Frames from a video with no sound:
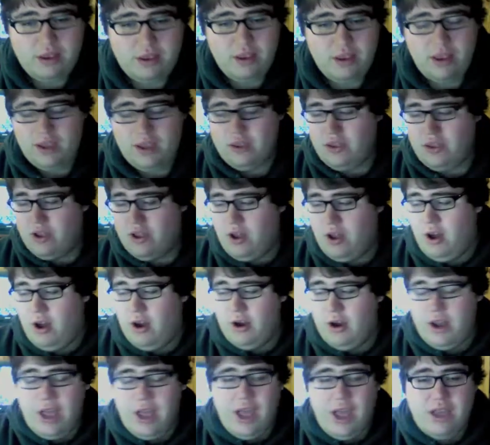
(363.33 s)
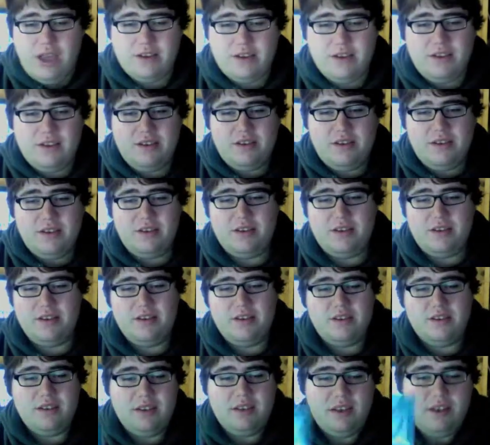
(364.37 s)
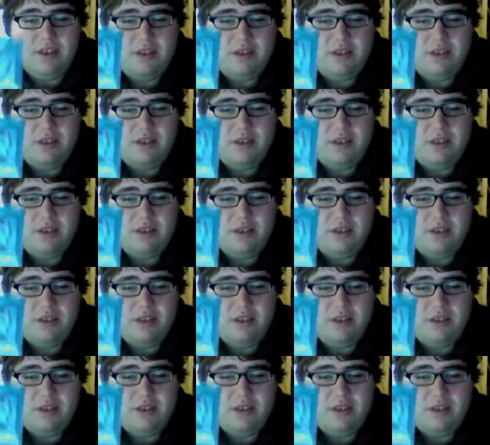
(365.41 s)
like the card adds consistency.